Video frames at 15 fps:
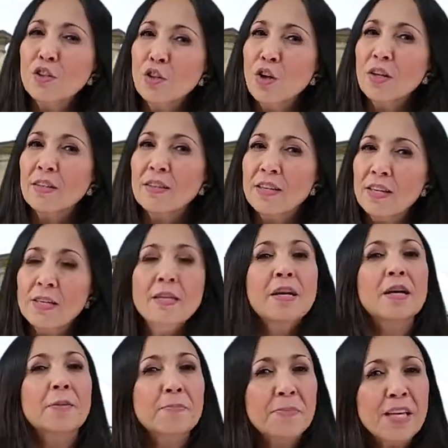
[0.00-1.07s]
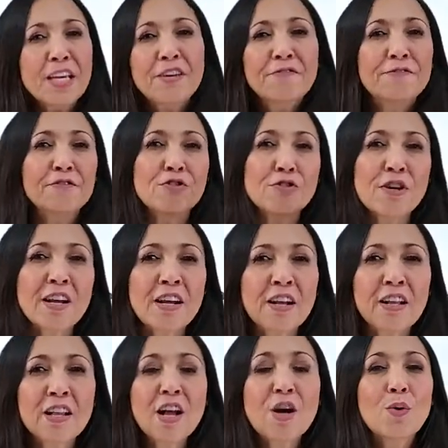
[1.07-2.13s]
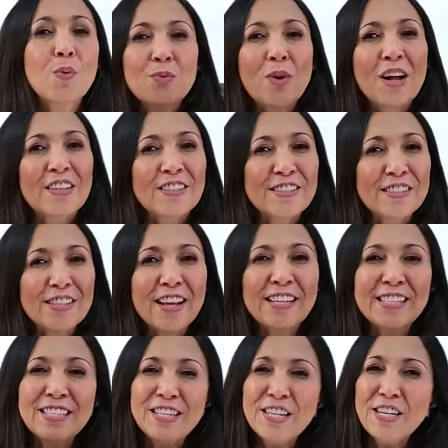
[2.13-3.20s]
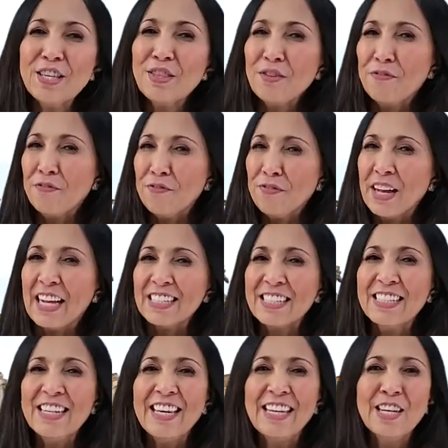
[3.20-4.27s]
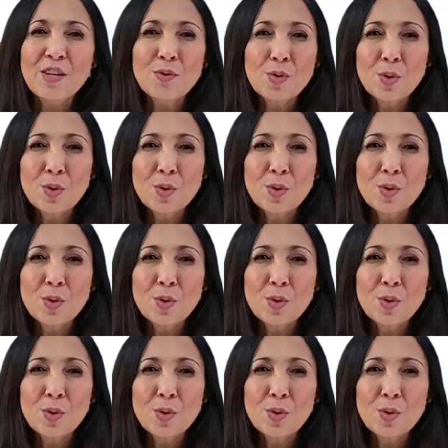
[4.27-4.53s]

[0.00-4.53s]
along the paved trail while sightseeing the fascinating